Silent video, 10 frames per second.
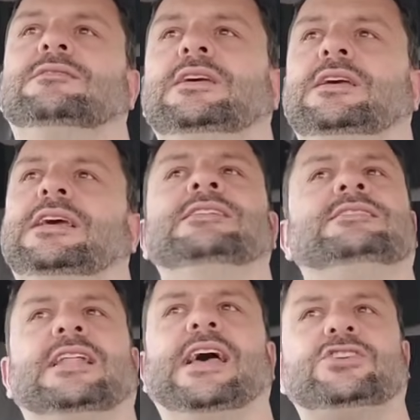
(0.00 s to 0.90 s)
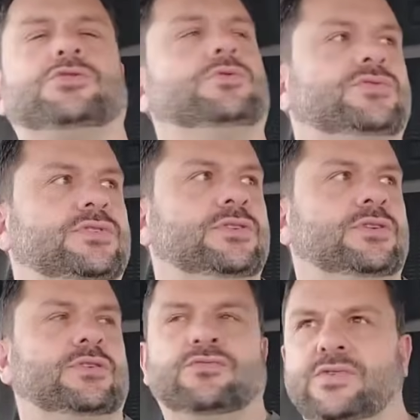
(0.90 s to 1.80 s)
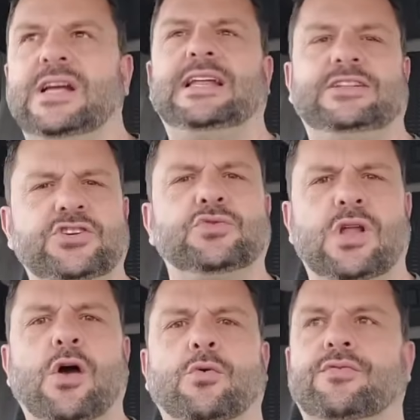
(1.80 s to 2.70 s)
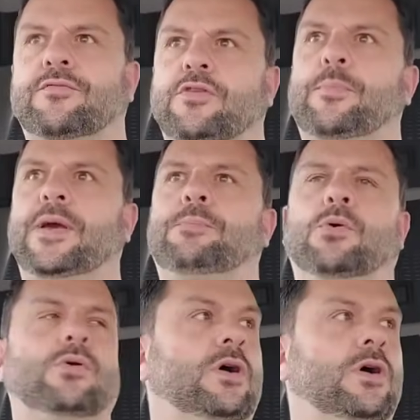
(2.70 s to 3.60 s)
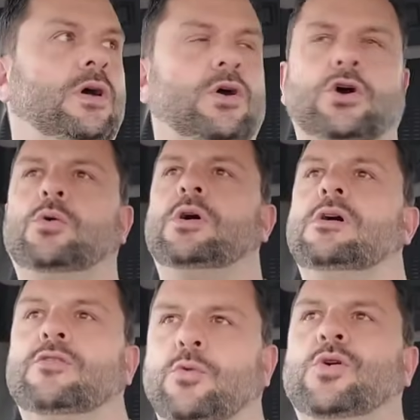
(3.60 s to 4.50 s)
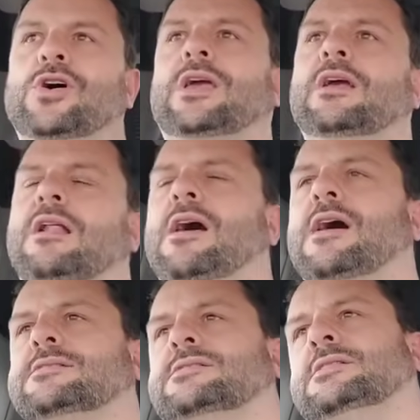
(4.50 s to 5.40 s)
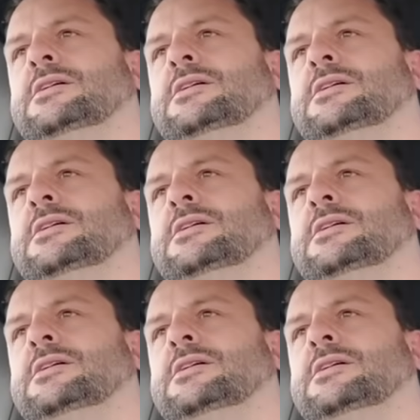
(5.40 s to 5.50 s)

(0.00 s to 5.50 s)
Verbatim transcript: the intellectuals, really do loathe the people who are the working class.